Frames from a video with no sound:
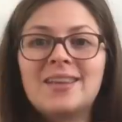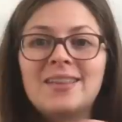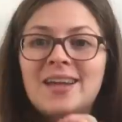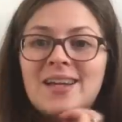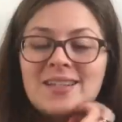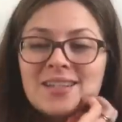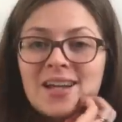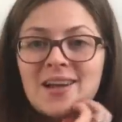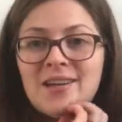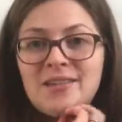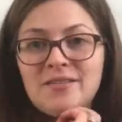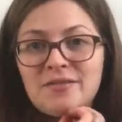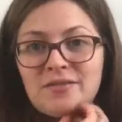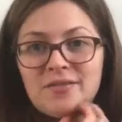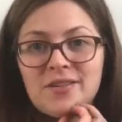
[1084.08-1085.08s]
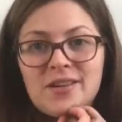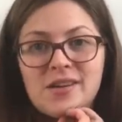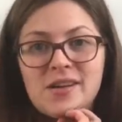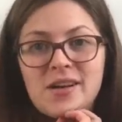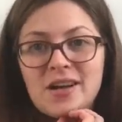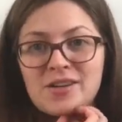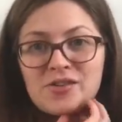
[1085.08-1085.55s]
That's kind of
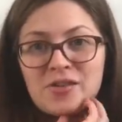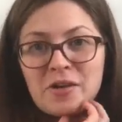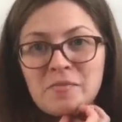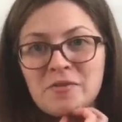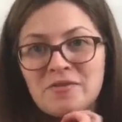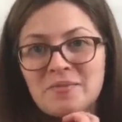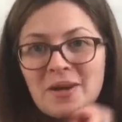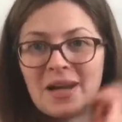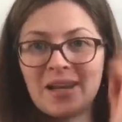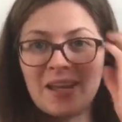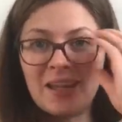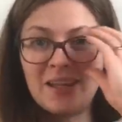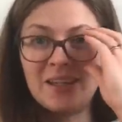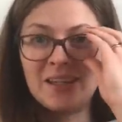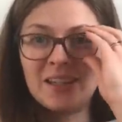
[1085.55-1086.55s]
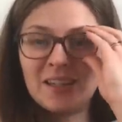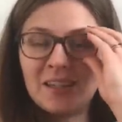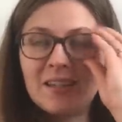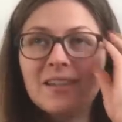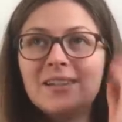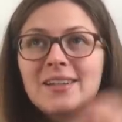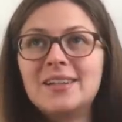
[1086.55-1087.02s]
a dream of mine,
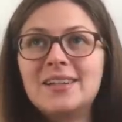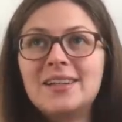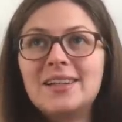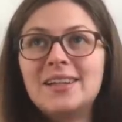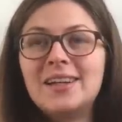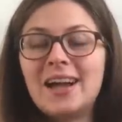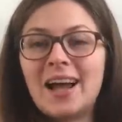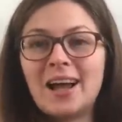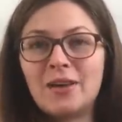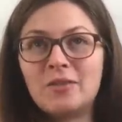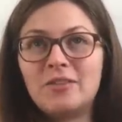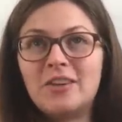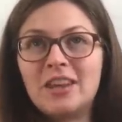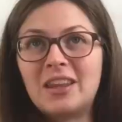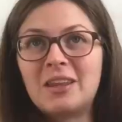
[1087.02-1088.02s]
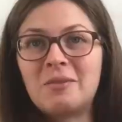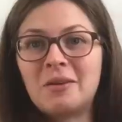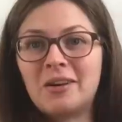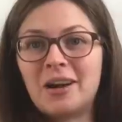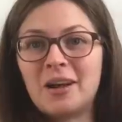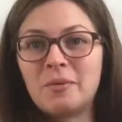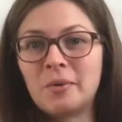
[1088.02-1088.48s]
and really
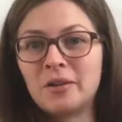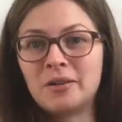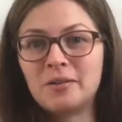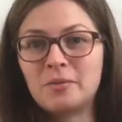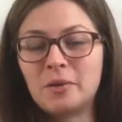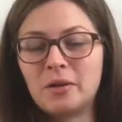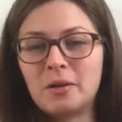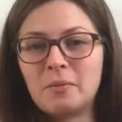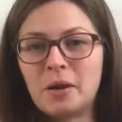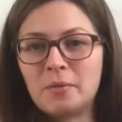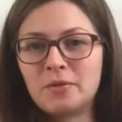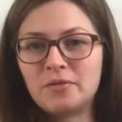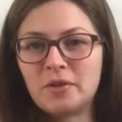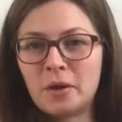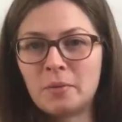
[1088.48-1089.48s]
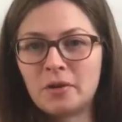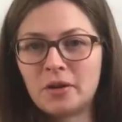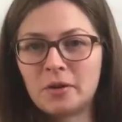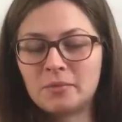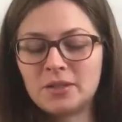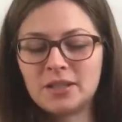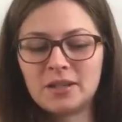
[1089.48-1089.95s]
where I want Woolly Mammoth Fibre
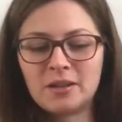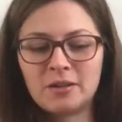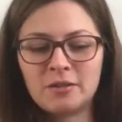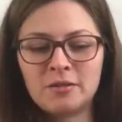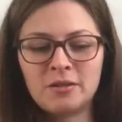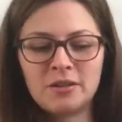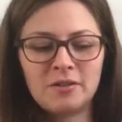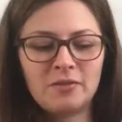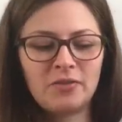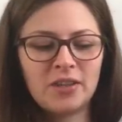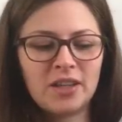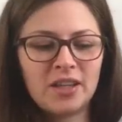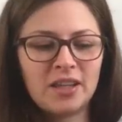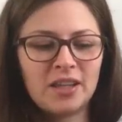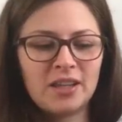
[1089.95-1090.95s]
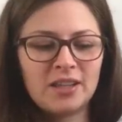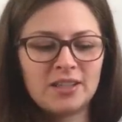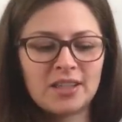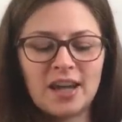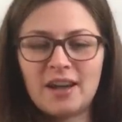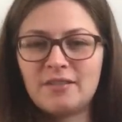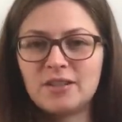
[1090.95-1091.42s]
Company to go,
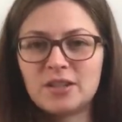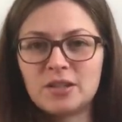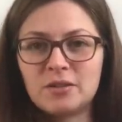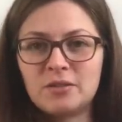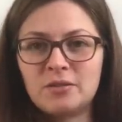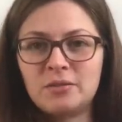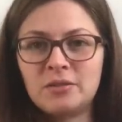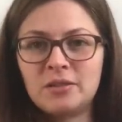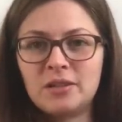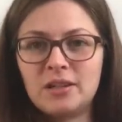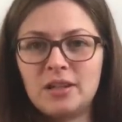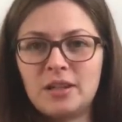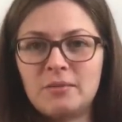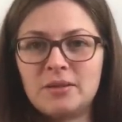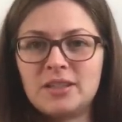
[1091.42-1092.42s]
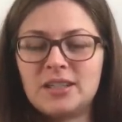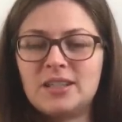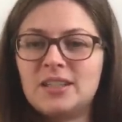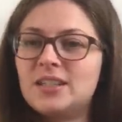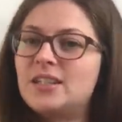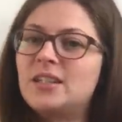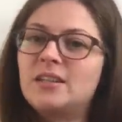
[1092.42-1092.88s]
to have its own limited
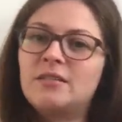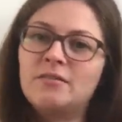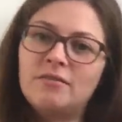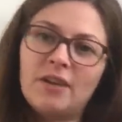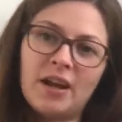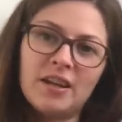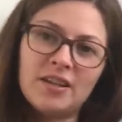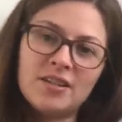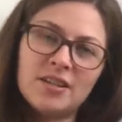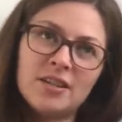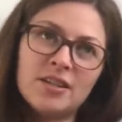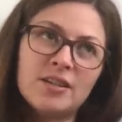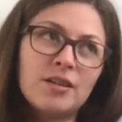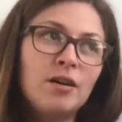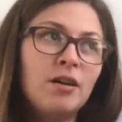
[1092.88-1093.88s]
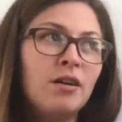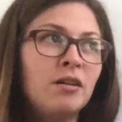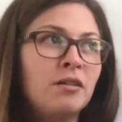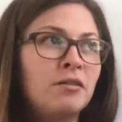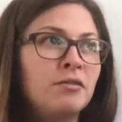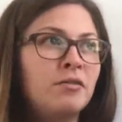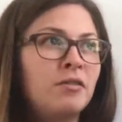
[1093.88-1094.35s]
edition ranges
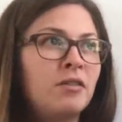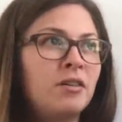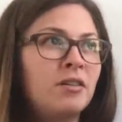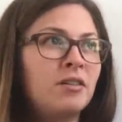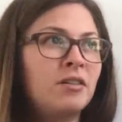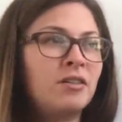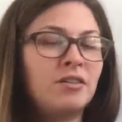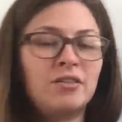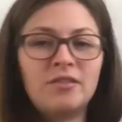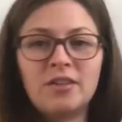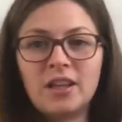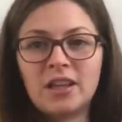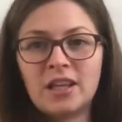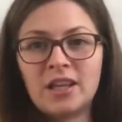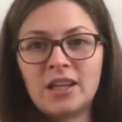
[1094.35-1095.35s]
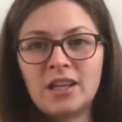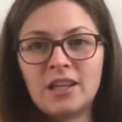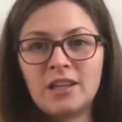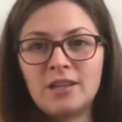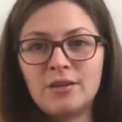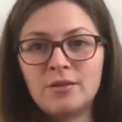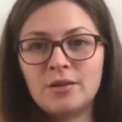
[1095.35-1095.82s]
of
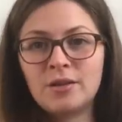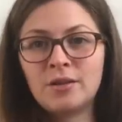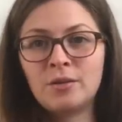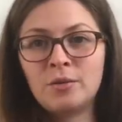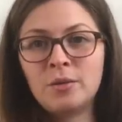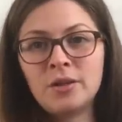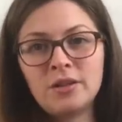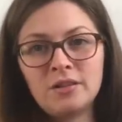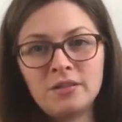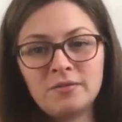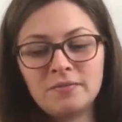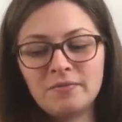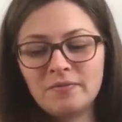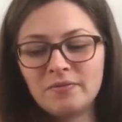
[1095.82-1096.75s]
really local wool.